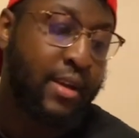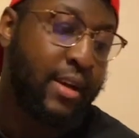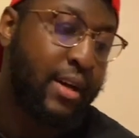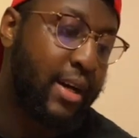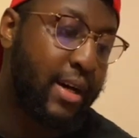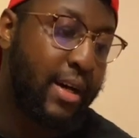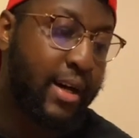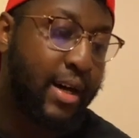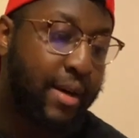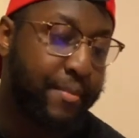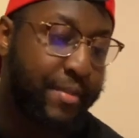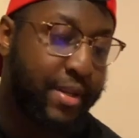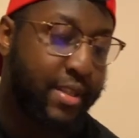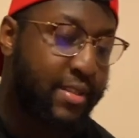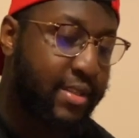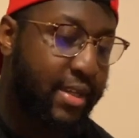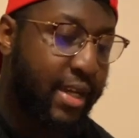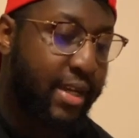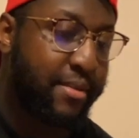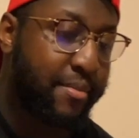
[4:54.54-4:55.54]

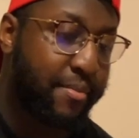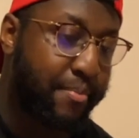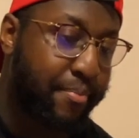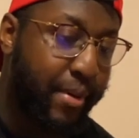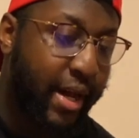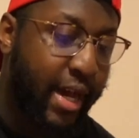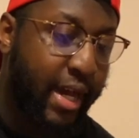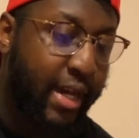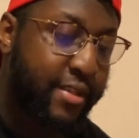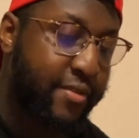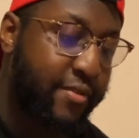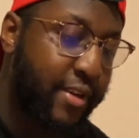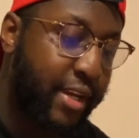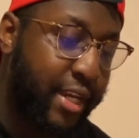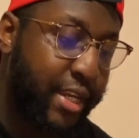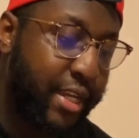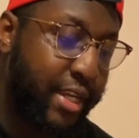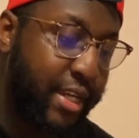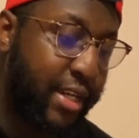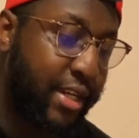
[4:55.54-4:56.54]
Inside the box
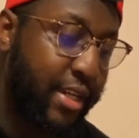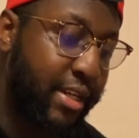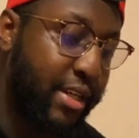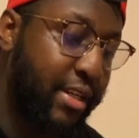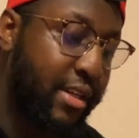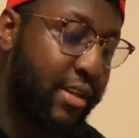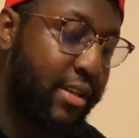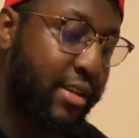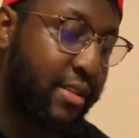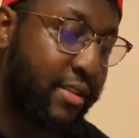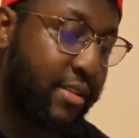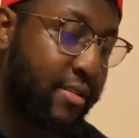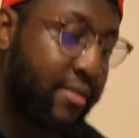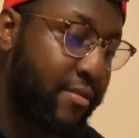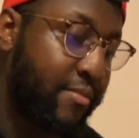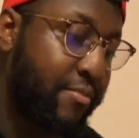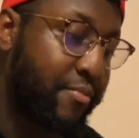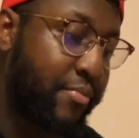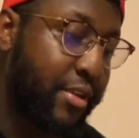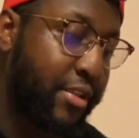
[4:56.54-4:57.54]
right here,
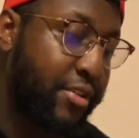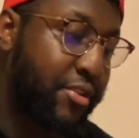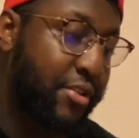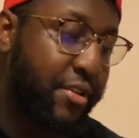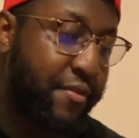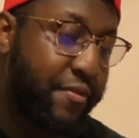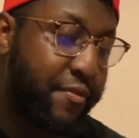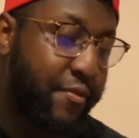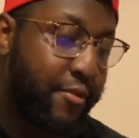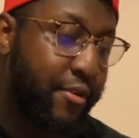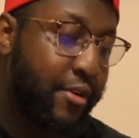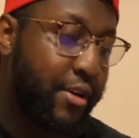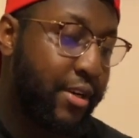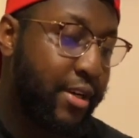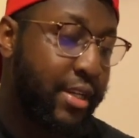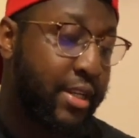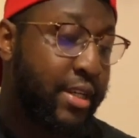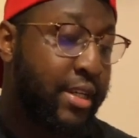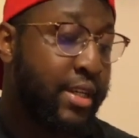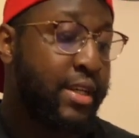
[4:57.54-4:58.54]
pretty straightforward.
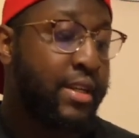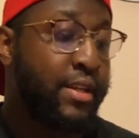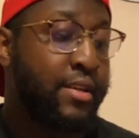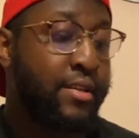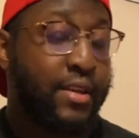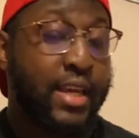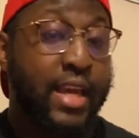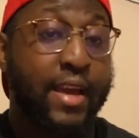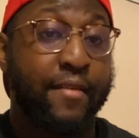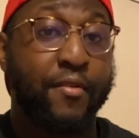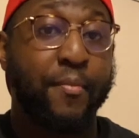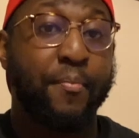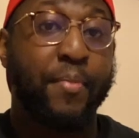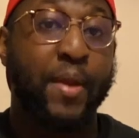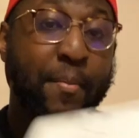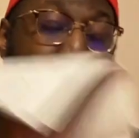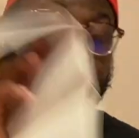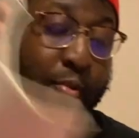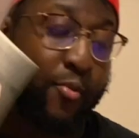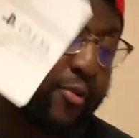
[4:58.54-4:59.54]
You have your
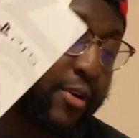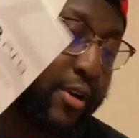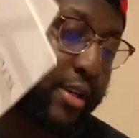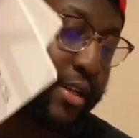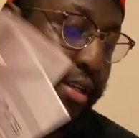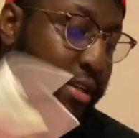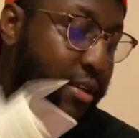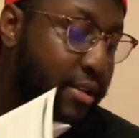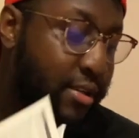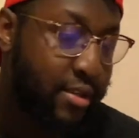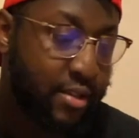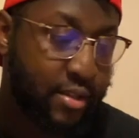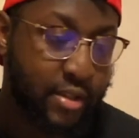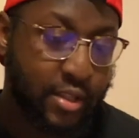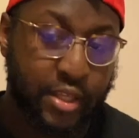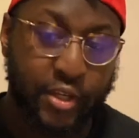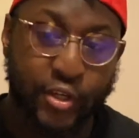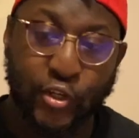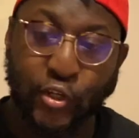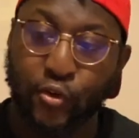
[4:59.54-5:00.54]
paperwork,
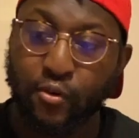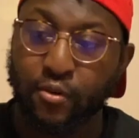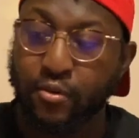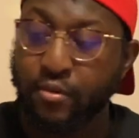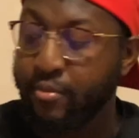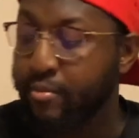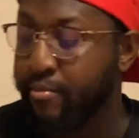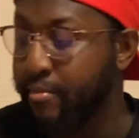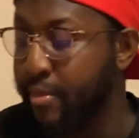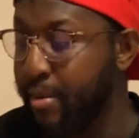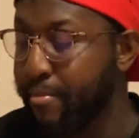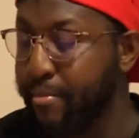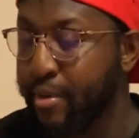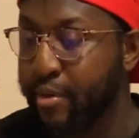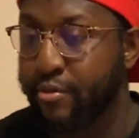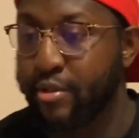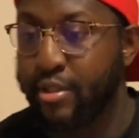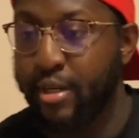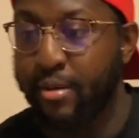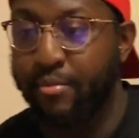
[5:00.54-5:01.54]
legal mumbo
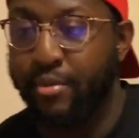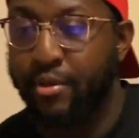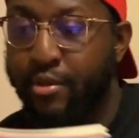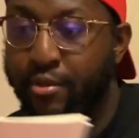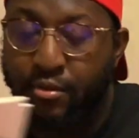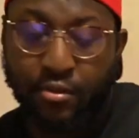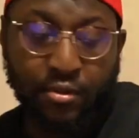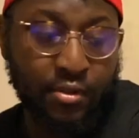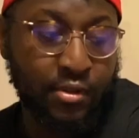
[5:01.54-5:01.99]
jumbo.